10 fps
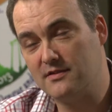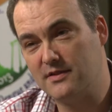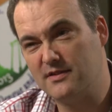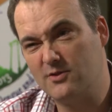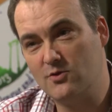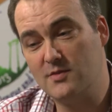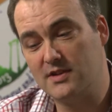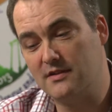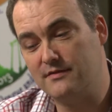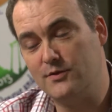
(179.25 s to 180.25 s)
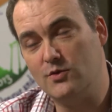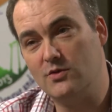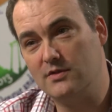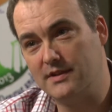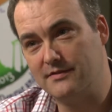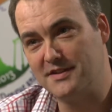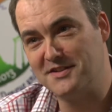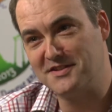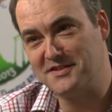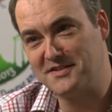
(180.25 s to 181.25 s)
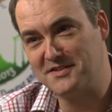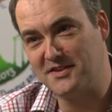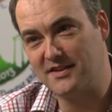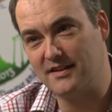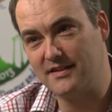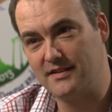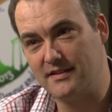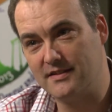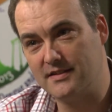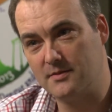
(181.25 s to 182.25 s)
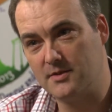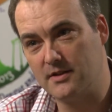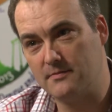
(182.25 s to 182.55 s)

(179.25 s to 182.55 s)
So it's almost like four different diseases circulating at the same time.